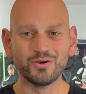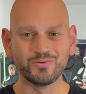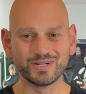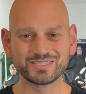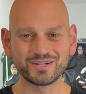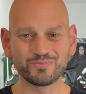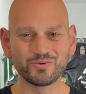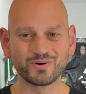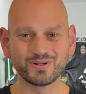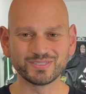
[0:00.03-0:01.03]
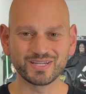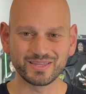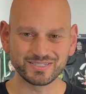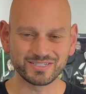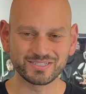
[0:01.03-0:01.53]
What's up, world?
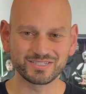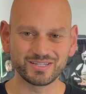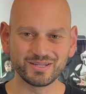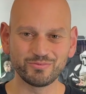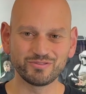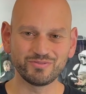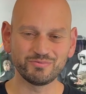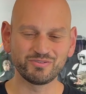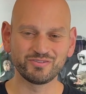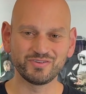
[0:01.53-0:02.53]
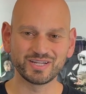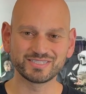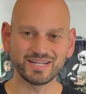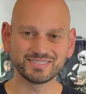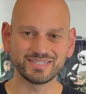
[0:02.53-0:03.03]
This is Salim with Flip for
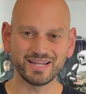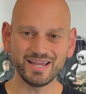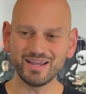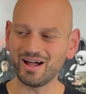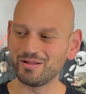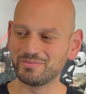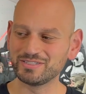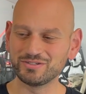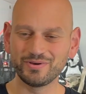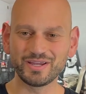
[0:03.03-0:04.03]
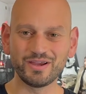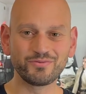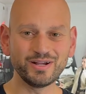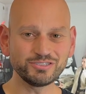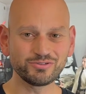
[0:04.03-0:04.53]
Figs, and today I'll be doing a
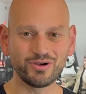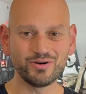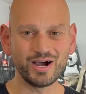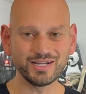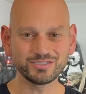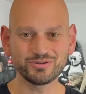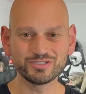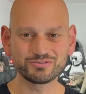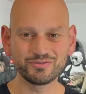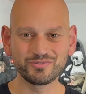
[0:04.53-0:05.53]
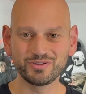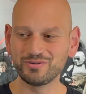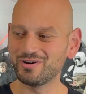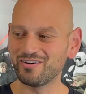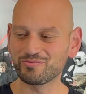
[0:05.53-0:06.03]
retro Hot Toys
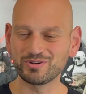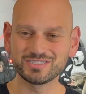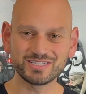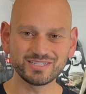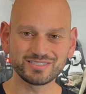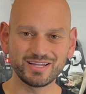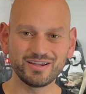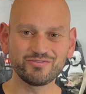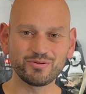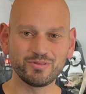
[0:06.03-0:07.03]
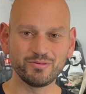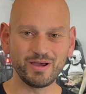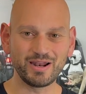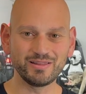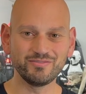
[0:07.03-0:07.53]
review of Princess Leia from the
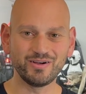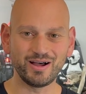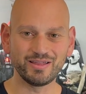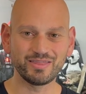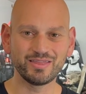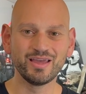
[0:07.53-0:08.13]
Battle of Hoth.